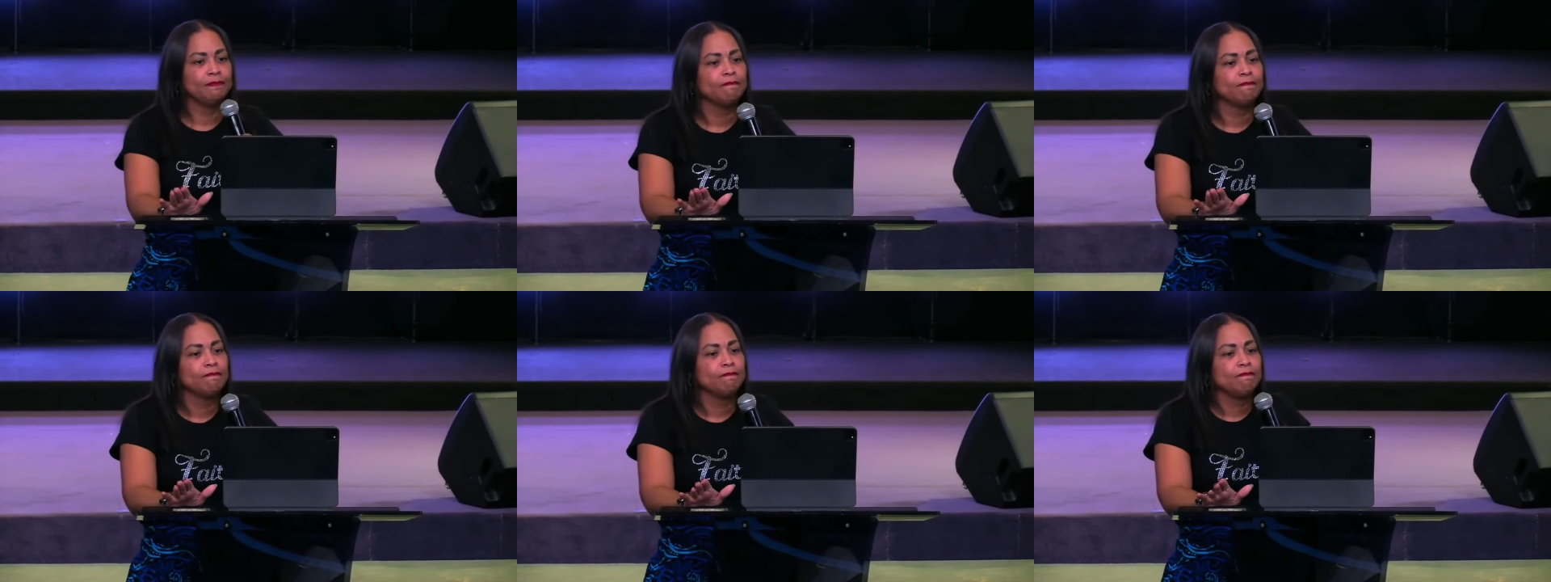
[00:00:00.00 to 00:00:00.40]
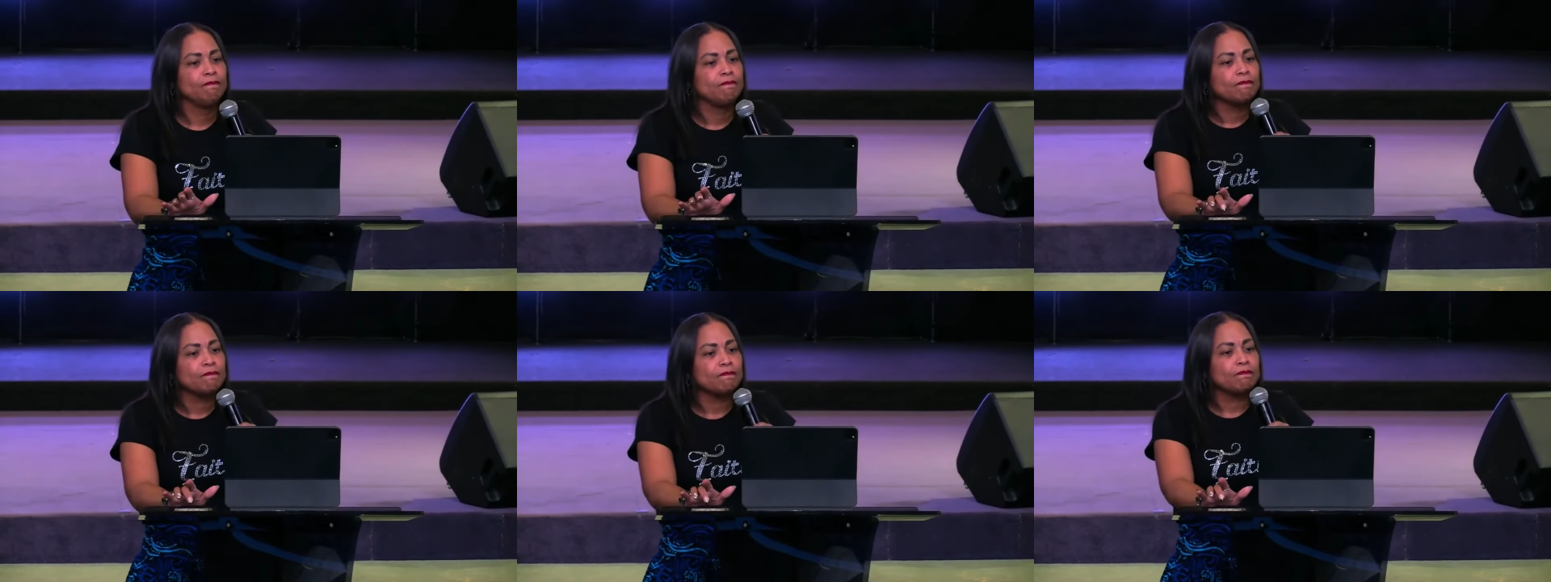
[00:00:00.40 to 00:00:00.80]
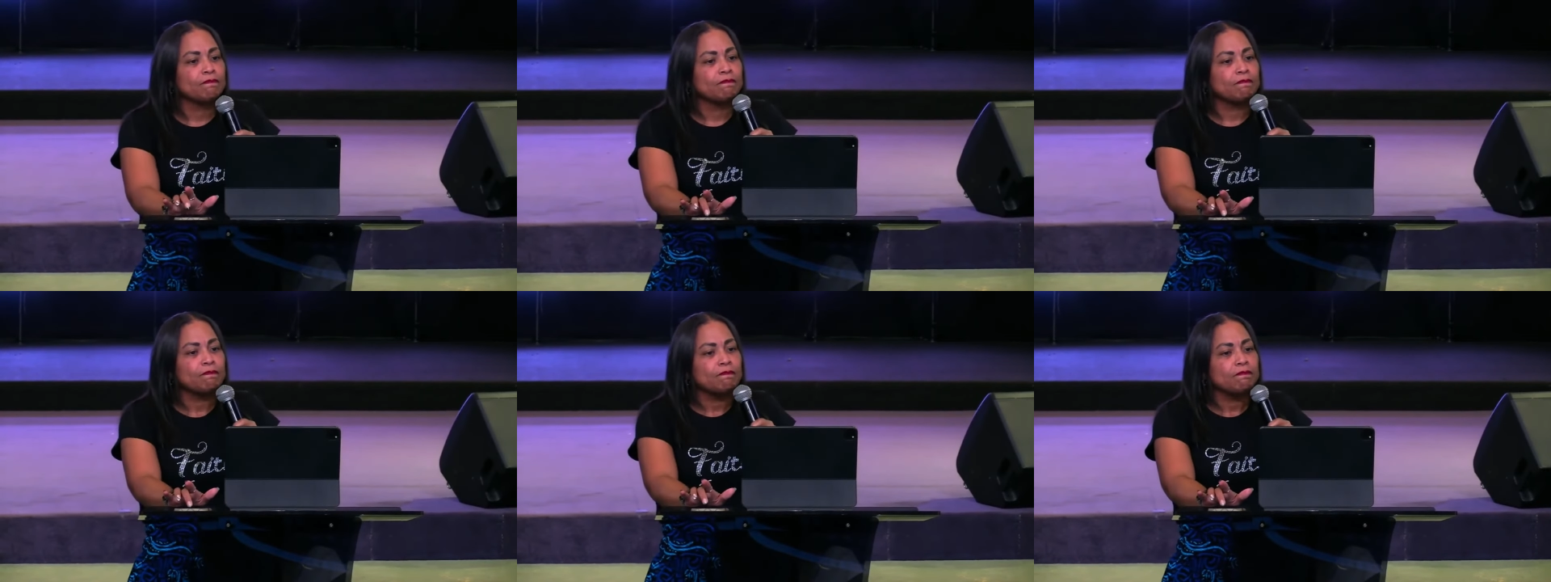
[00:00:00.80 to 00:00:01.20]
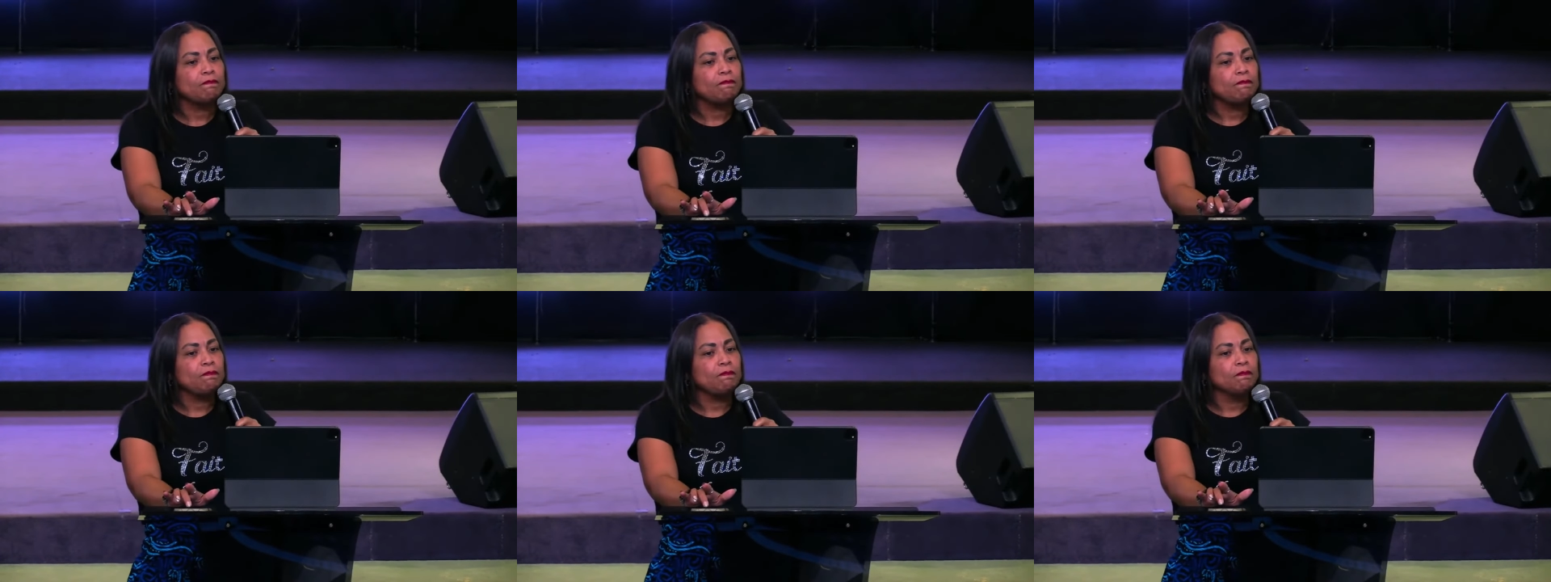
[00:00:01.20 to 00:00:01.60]

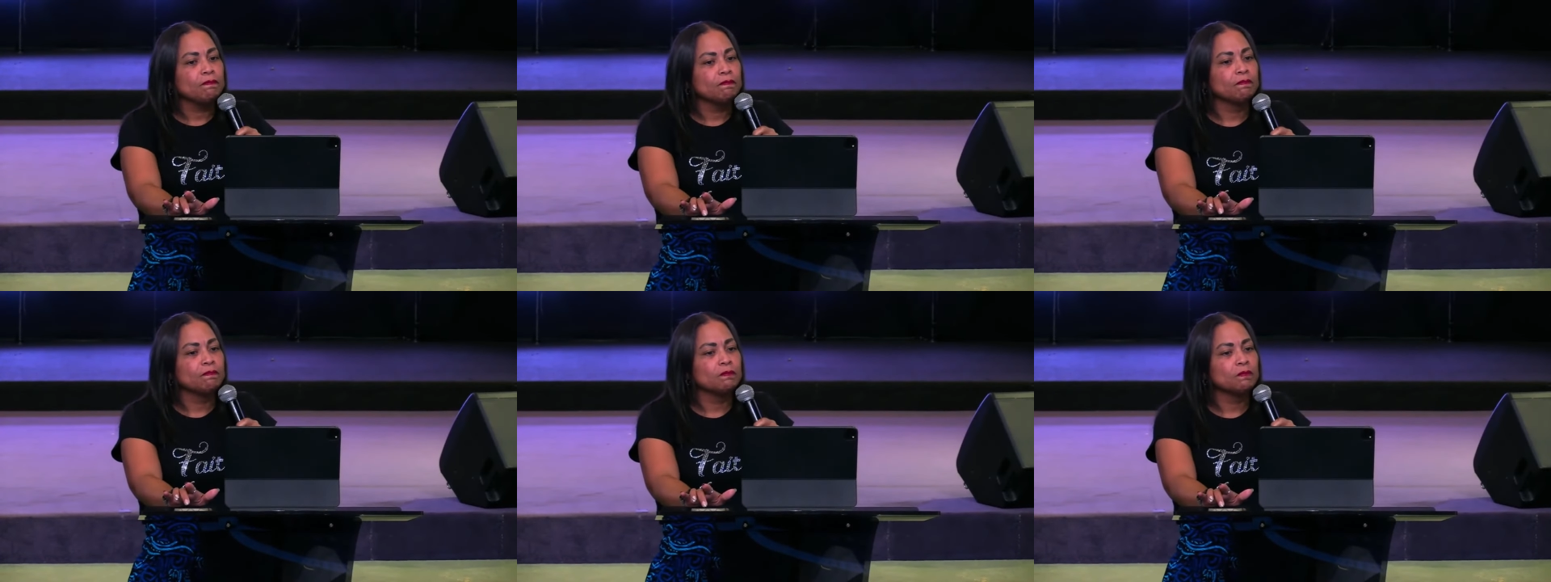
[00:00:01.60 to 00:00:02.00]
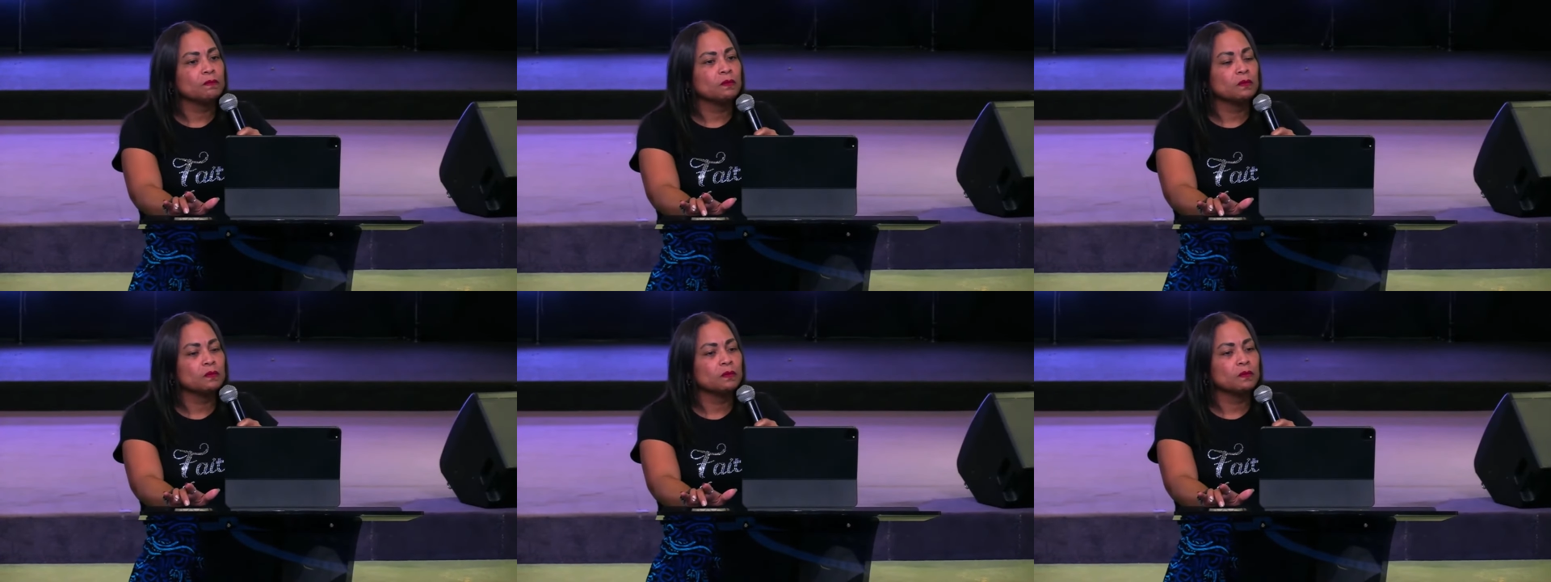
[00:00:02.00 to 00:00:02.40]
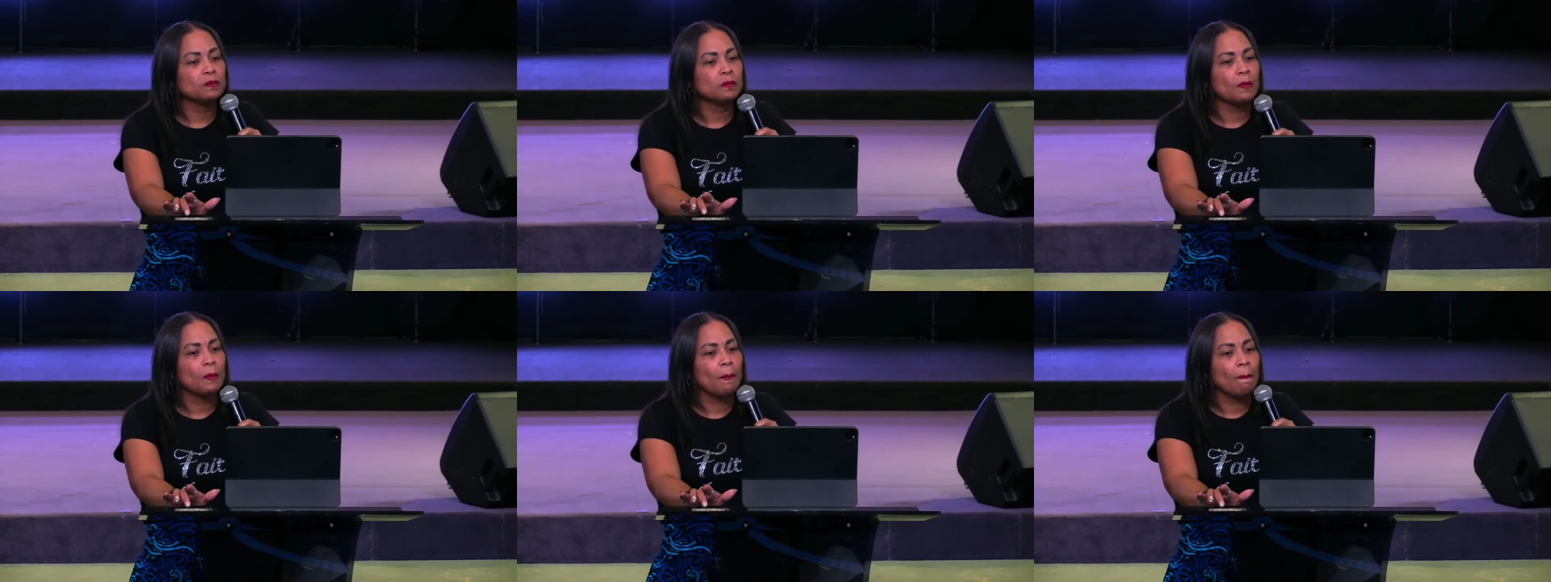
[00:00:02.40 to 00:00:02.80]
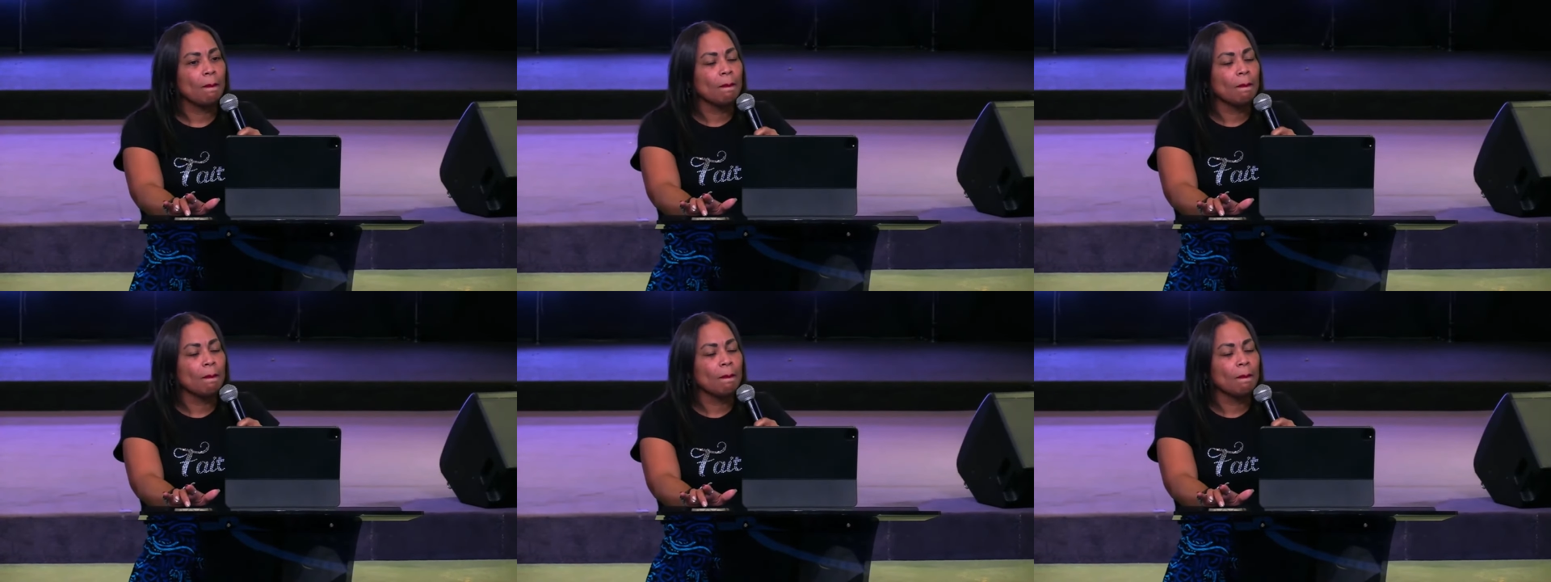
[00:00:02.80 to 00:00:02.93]
[no speech]